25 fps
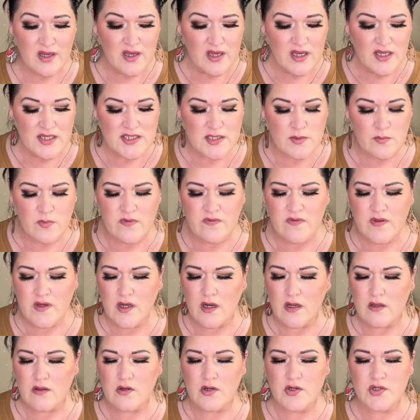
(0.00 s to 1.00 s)
Some of the
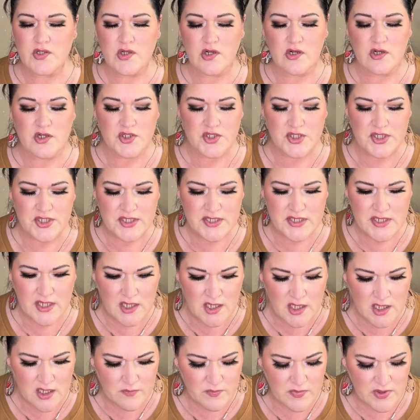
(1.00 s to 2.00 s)
colors are
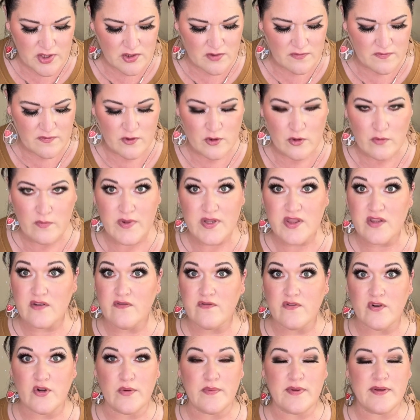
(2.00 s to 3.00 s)
stunning and beautiful, but the
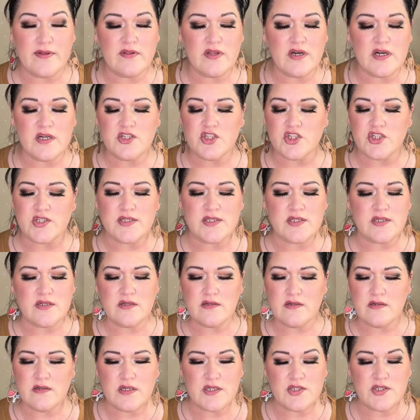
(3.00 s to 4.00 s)
formula just
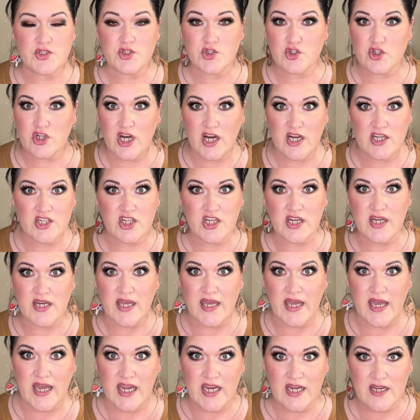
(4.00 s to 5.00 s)
is tragic and I
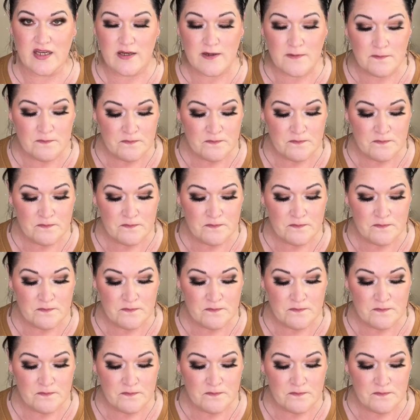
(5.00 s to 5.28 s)
hate it.